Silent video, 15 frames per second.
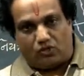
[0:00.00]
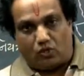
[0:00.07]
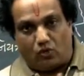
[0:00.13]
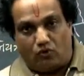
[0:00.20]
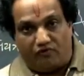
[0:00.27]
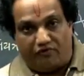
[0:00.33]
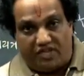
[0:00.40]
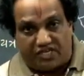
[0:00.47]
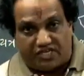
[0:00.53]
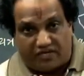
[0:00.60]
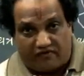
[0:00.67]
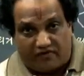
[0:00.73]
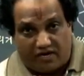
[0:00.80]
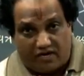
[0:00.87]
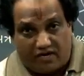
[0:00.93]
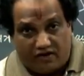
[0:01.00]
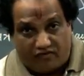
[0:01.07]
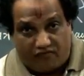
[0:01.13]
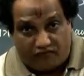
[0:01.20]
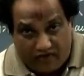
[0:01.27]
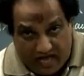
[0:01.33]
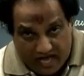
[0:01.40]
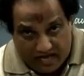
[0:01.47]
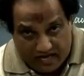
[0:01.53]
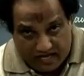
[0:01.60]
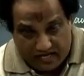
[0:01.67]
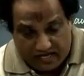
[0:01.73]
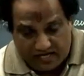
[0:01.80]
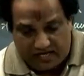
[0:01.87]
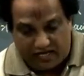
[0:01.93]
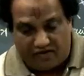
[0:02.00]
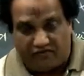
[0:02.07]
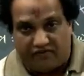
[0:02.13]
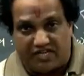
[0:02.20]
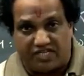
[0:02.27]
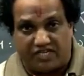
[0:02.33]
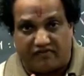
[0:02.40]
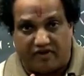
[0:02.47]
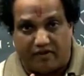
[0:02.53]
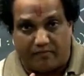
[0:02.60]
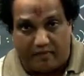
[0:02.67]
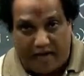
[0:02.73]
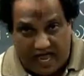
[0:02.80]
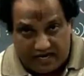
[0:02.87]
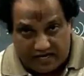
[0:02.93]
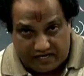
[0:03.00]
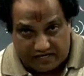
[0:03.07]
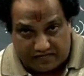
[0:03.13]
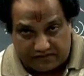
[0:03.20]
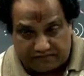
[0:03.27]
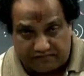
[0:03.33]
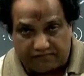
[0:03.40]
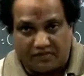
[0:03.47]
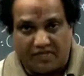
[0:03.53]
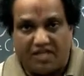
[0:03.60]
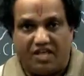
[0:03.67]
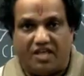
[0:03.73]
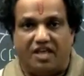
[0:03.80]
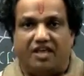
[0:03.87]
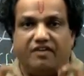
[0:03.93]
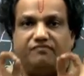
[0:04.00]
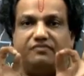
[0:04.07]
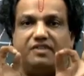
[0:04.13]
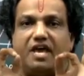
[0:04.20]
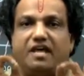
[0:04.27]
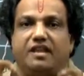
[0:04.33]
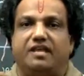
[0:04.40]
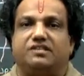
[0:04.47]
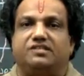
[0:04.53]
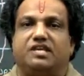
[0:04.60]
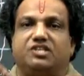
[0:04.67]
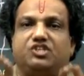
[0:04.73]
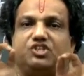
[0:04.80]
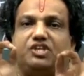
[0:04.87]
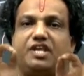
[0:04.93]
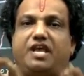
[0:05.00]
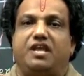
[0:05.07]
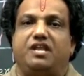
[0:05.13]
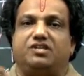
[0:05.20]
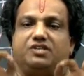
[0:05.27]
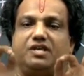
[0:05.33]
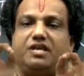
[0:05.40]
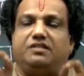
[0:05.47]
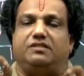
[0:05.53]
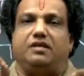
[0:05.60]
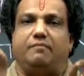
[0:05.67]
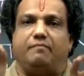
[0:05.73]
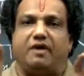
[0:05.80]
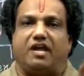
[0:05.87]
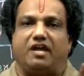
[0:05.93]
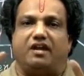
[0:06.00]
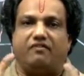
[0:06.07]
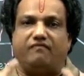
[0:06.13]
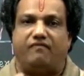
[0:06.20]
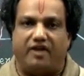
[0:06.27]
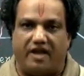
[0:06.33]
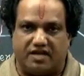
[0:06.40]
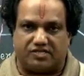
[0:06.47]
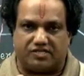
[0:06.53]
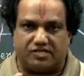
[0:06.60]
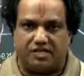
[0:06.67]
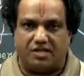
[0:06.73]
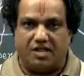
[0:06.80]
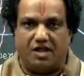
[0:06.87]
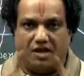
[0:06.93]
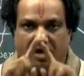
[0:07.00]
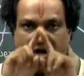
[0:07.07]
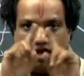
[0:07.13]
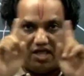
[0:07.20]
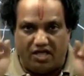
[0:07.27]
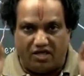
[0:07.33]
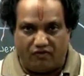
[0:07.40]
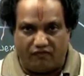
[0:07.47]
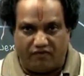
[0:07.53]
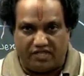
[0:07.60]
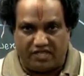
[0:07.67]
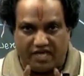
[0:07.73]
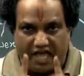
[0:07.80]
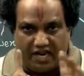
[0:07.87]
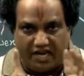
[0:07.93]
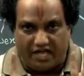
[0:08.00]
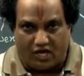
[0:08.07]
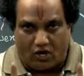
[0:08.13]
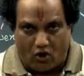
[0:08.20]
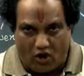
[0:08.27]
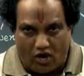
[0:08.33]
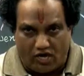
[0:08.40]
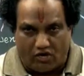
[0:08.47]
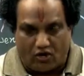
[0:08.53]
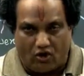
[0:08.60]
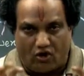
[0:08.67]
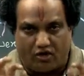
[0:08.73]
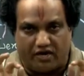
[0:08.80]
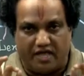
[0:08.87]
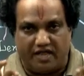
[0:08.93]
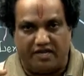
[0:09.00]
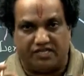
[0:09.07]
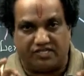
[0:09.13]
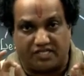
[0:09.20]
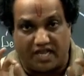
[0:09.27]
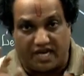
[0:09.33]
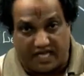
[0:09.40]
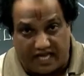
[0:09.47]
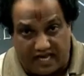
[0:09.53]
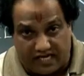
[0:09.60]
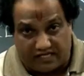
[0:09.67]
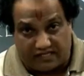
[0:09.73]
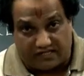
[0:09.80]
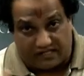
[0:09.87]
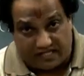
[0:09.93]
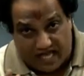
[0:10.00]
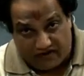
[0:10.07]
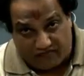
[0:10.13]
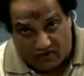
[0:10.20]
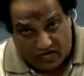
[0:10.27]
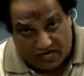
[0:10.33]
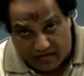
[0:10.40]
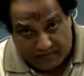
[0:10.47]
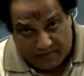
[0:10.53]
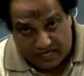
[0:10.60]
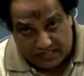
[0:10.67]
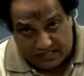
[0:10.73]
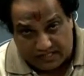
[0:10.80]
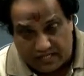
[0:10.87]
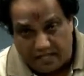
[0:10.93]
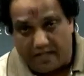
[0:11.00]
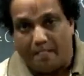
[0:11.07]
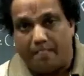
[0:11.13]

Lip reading: through whichever way, in whichever manner, if there is a change in the magnetic flux linked with any coil or any circuit, then what happens?